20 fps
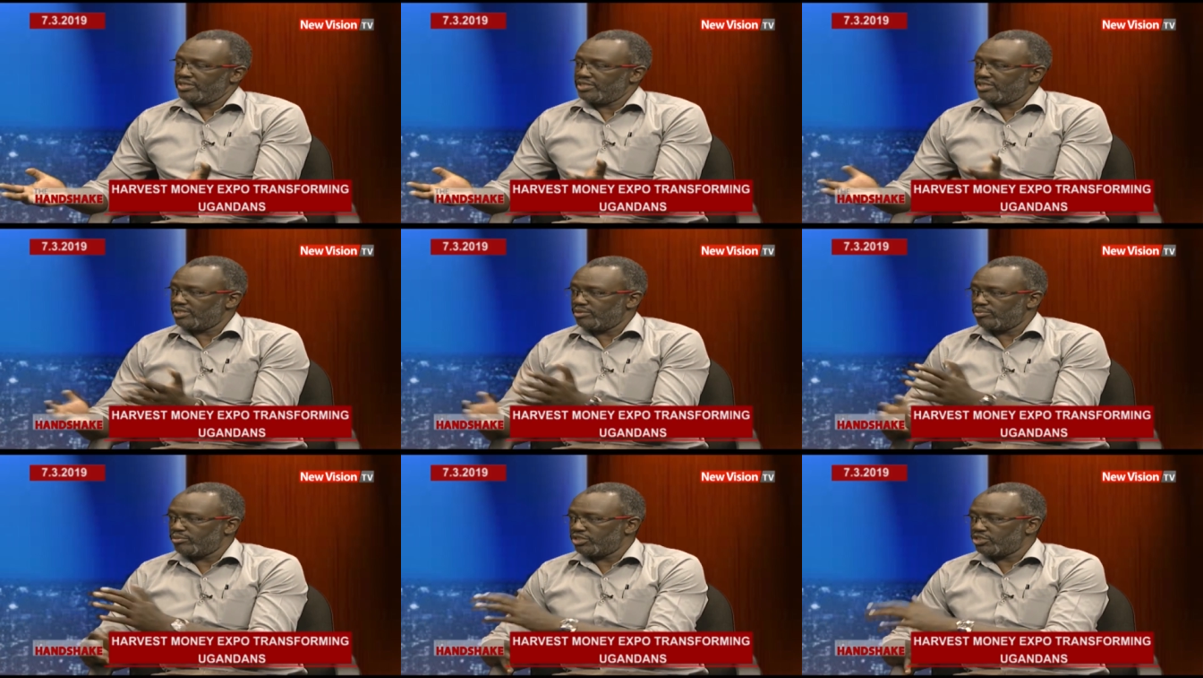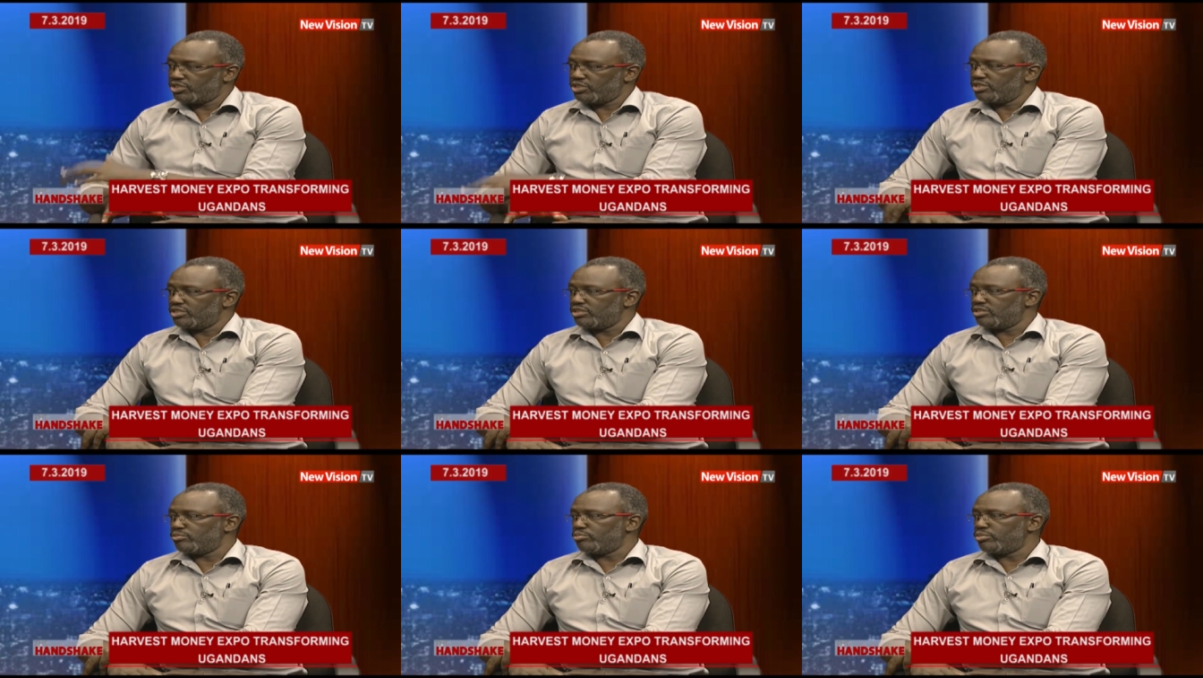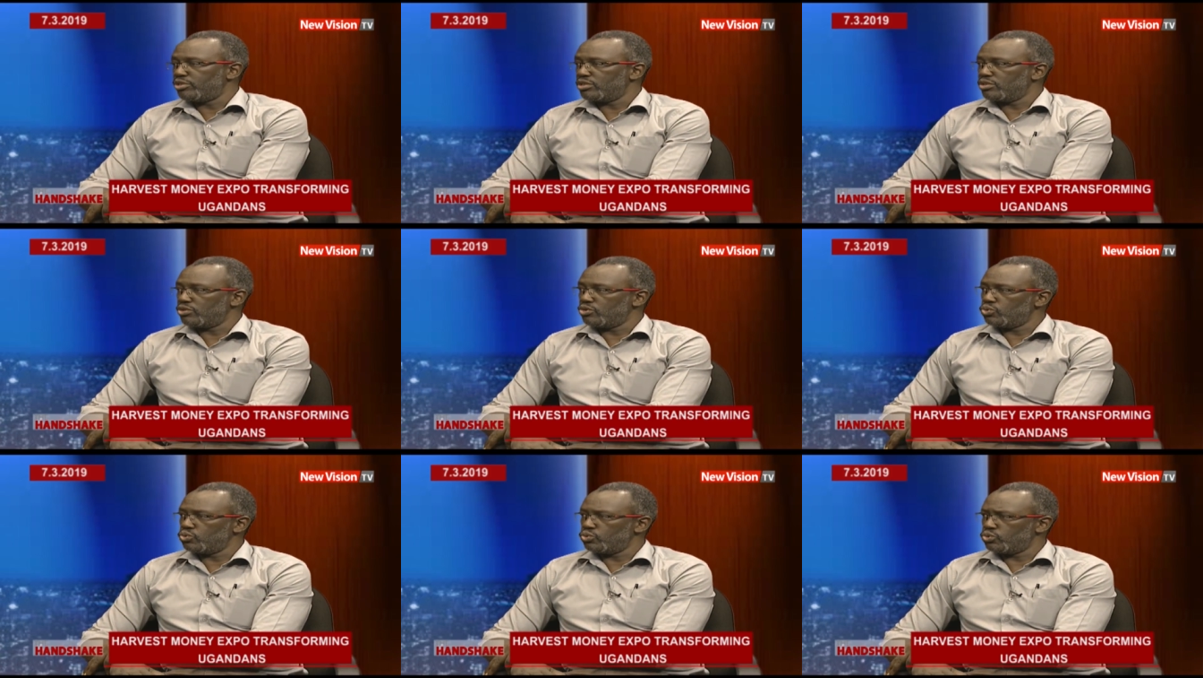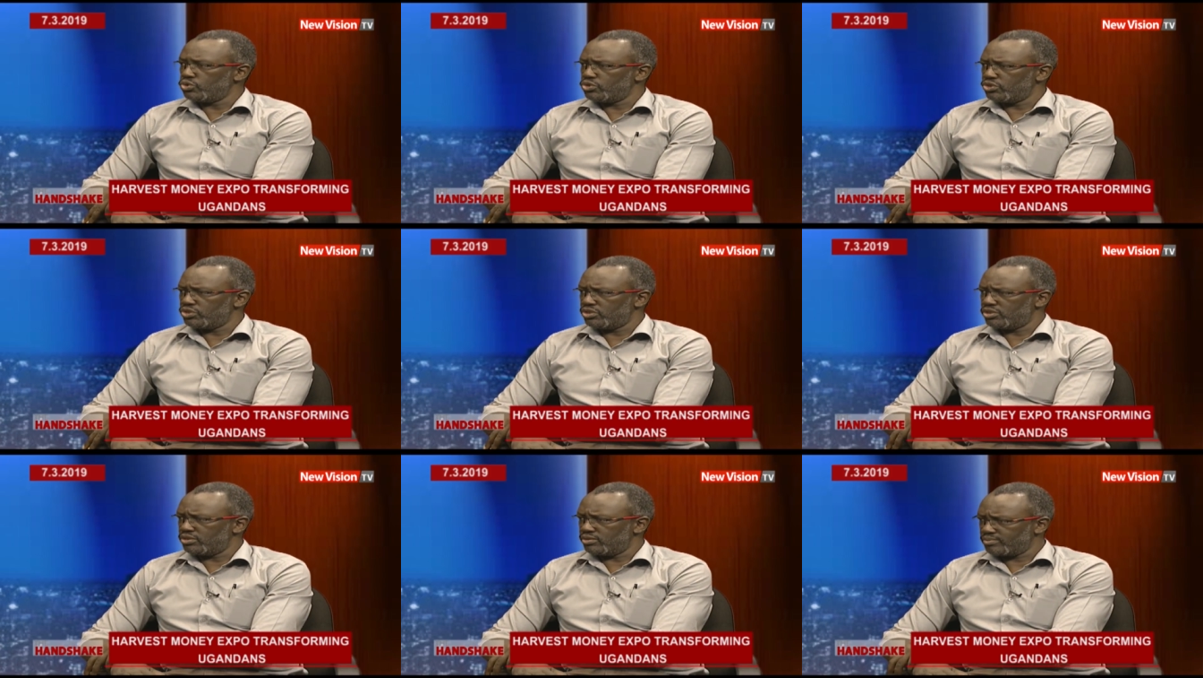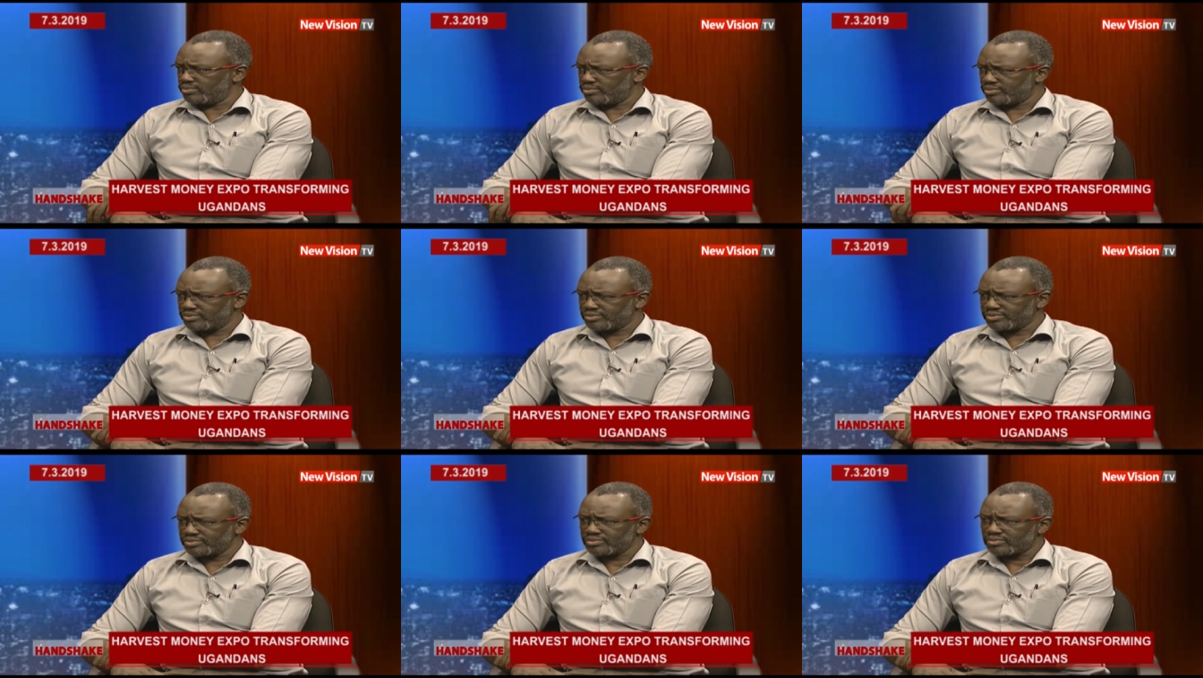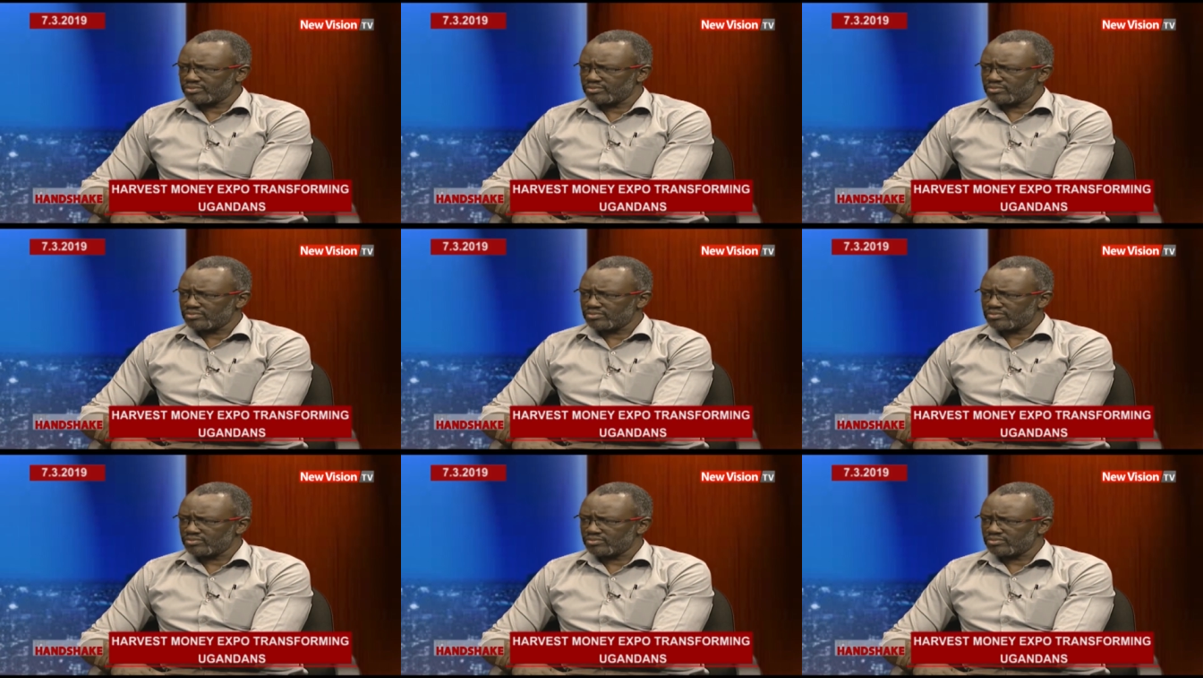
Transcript: the machines being used. Mm -hmm.